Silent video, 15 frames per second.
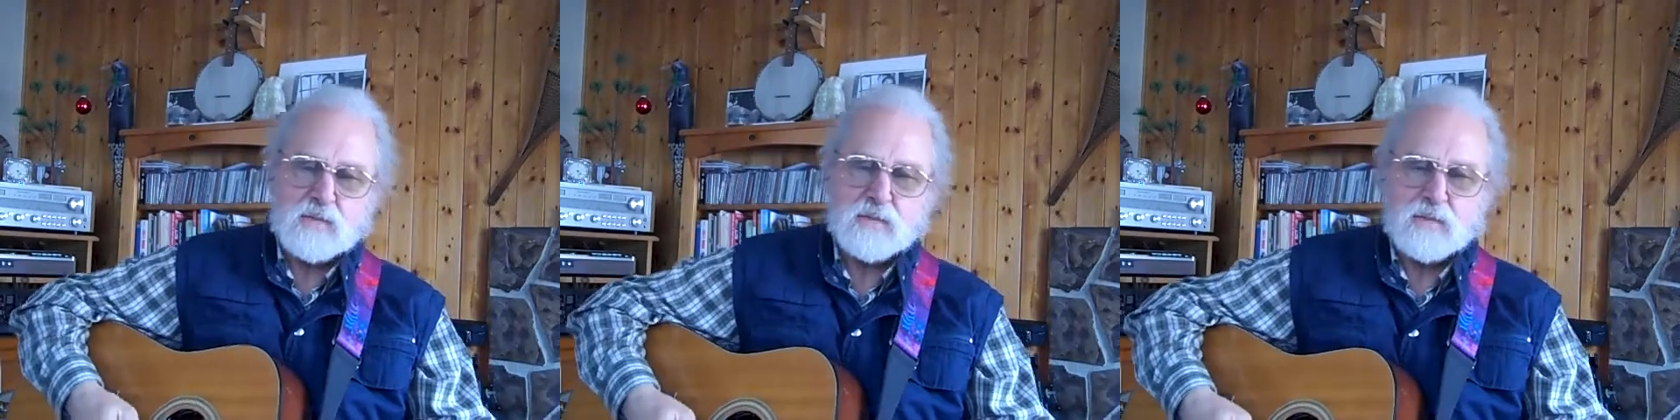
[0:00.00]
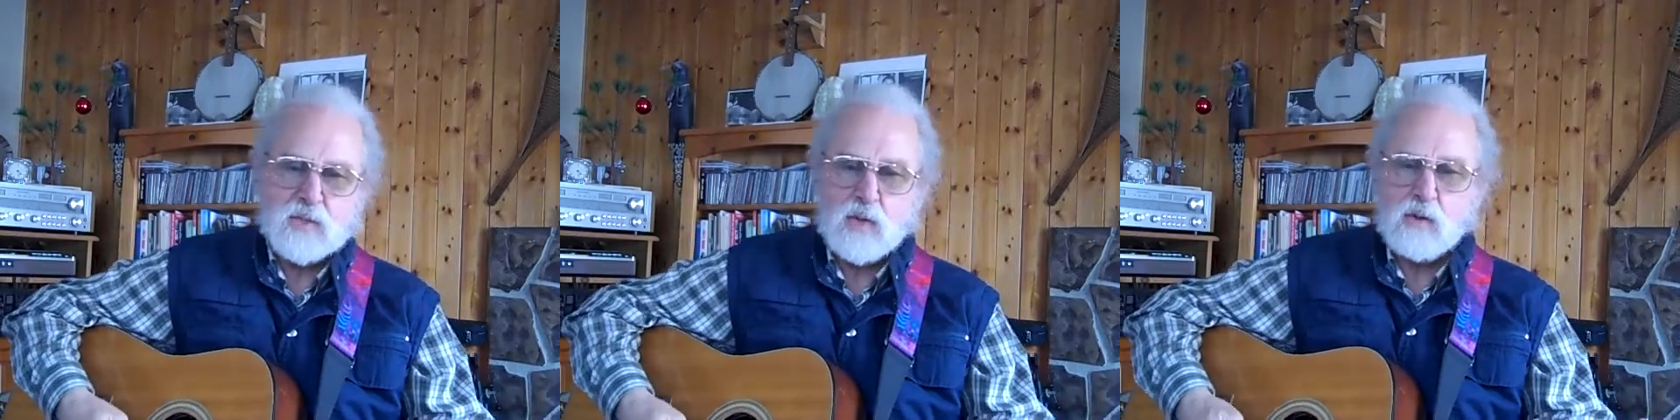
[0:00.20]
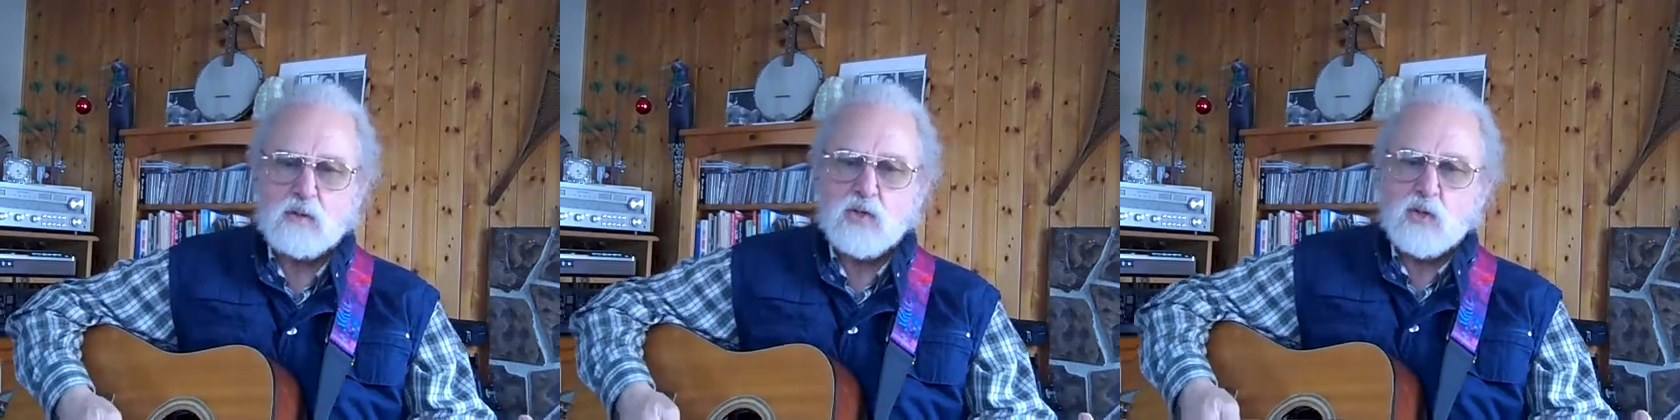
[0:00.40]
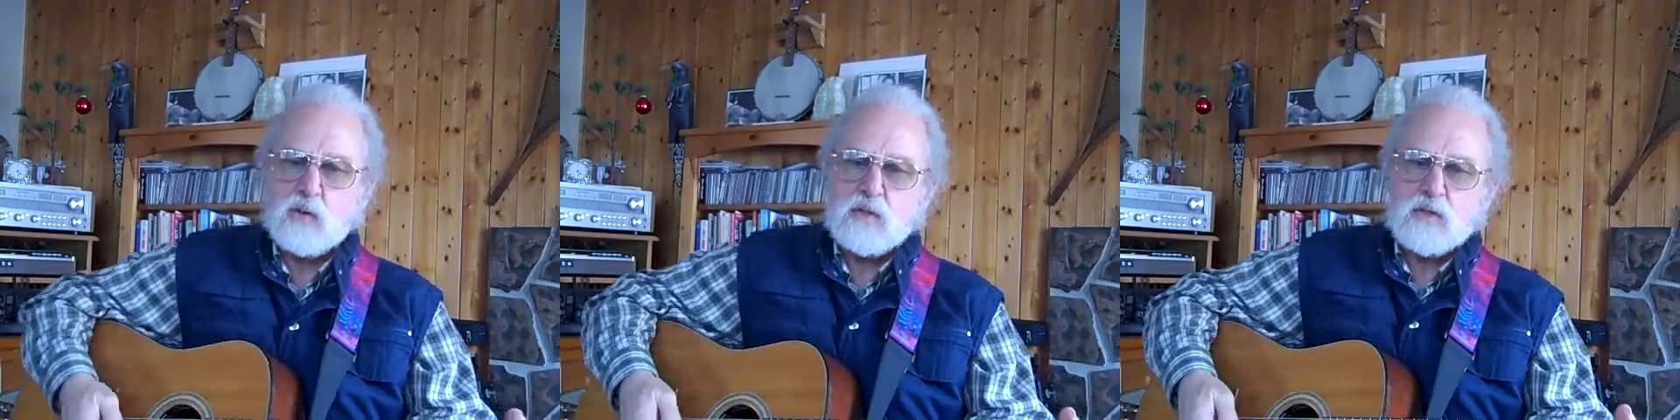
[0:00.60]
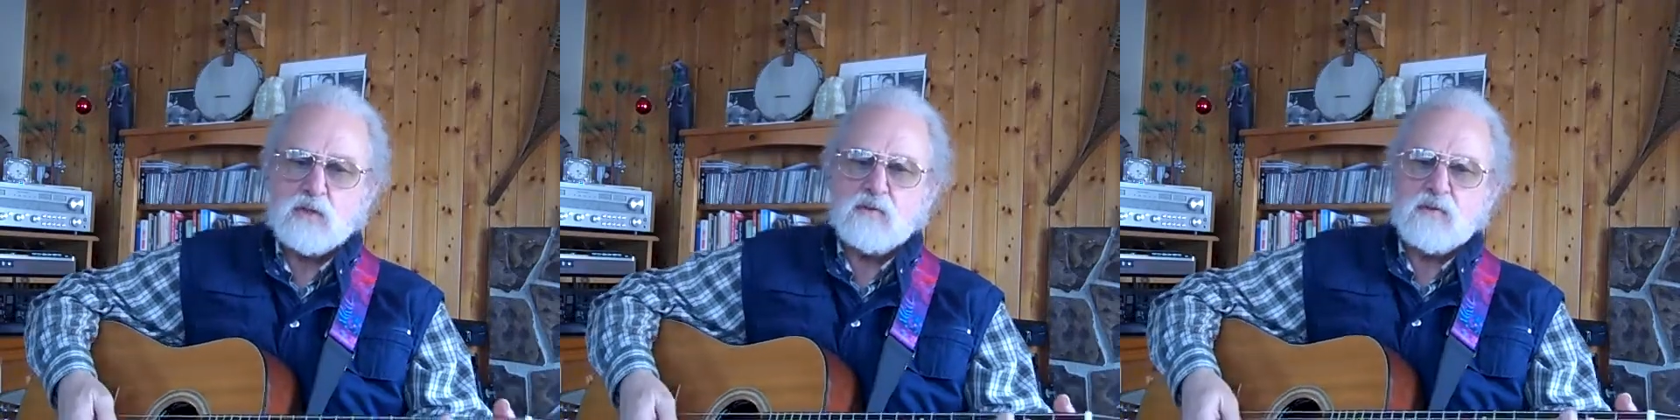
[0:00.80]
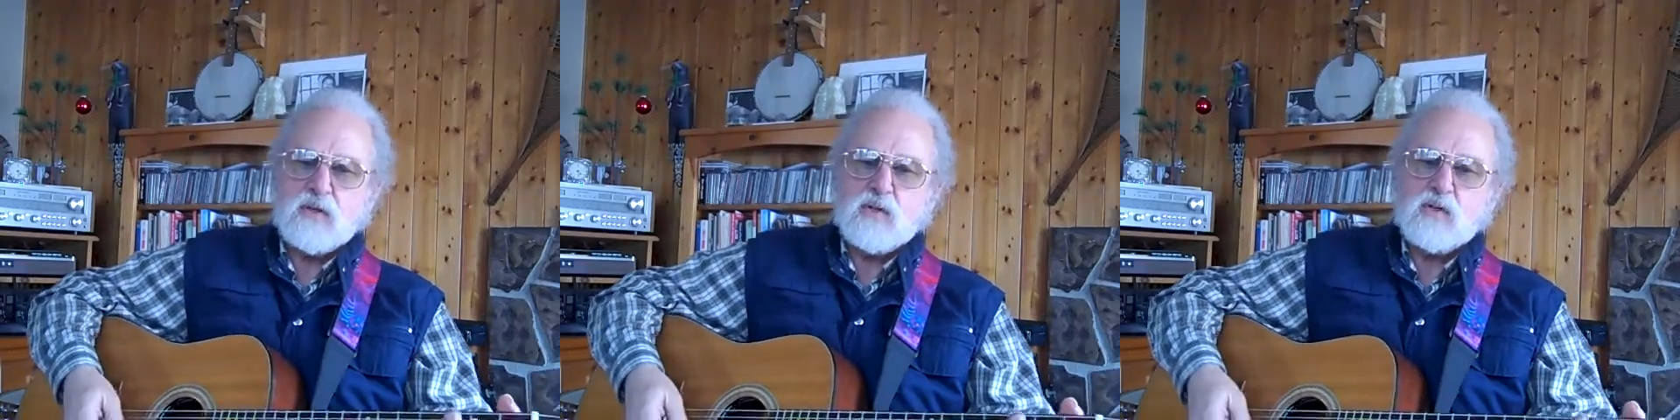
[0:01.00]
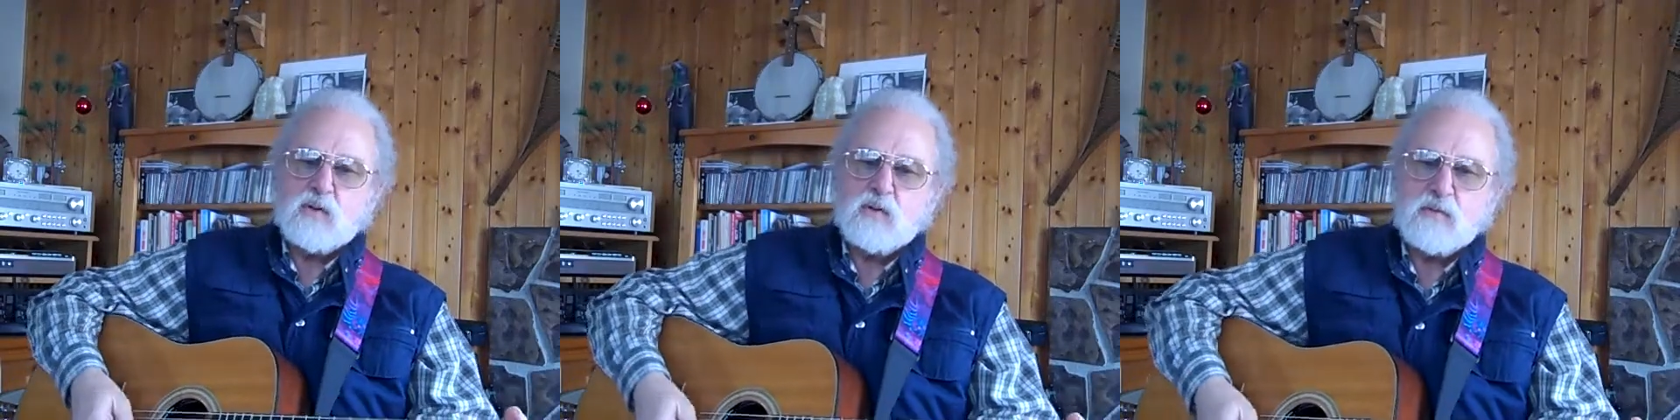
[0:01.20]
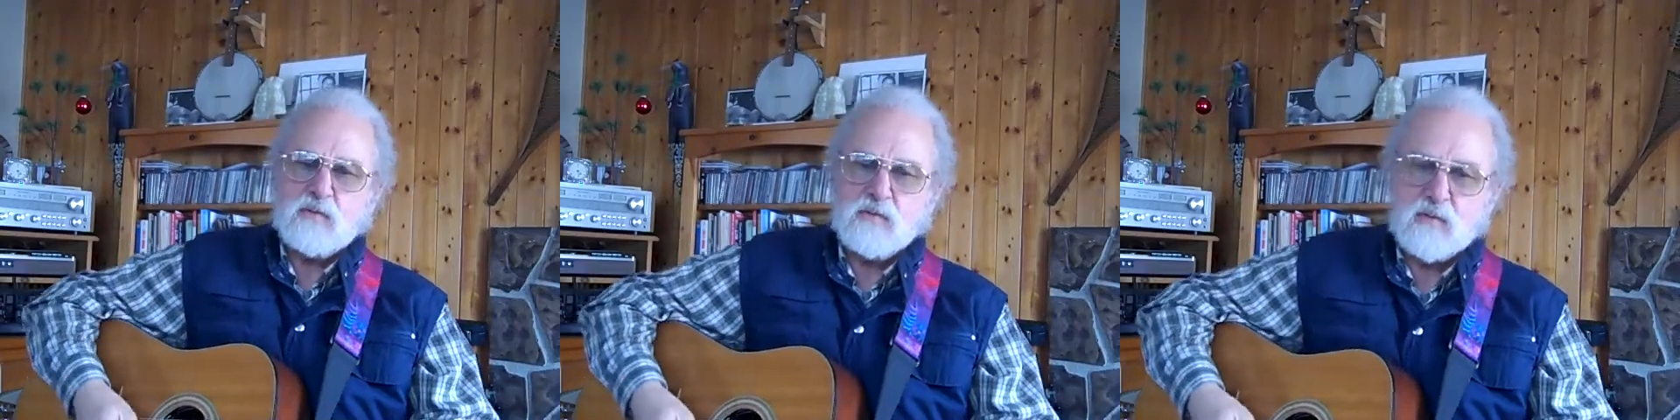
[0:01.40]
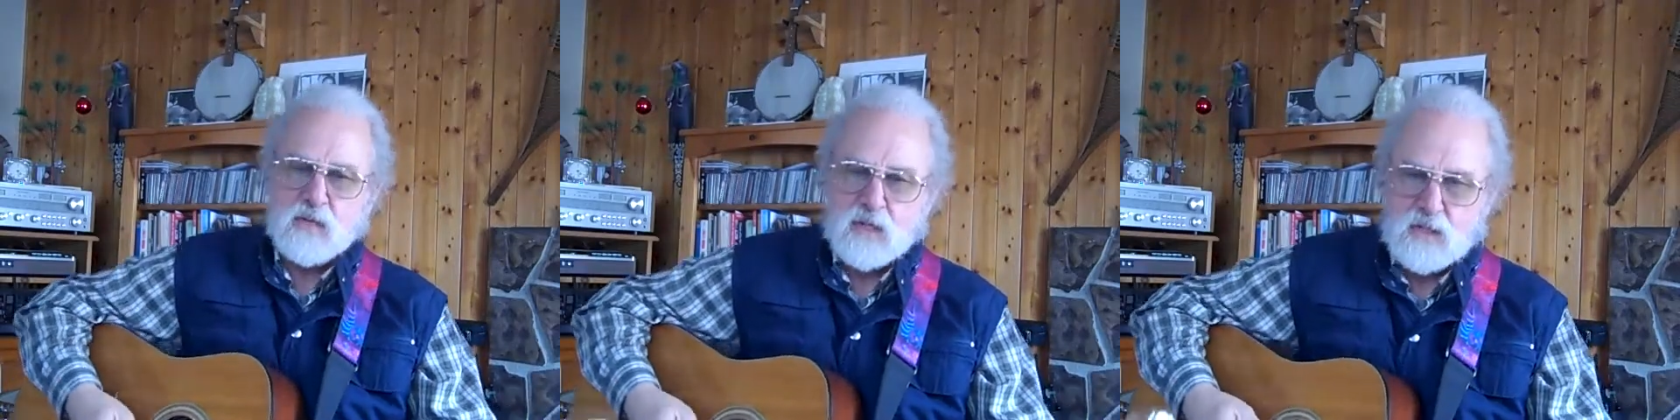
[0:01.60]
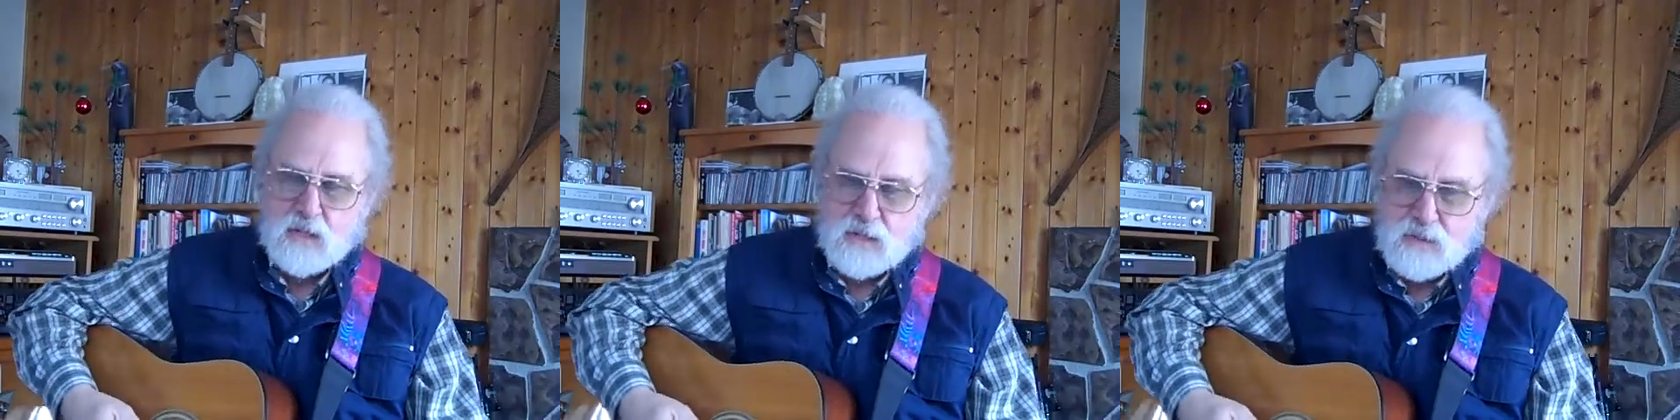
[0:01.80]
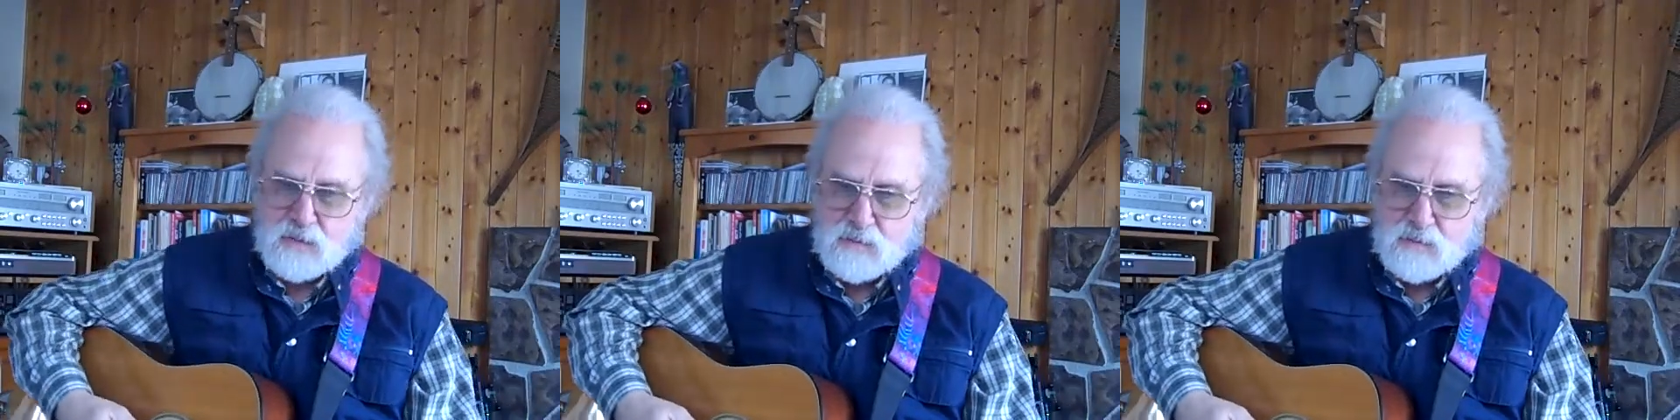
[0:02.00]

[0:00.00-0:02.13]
It's called Joseph and Josephine.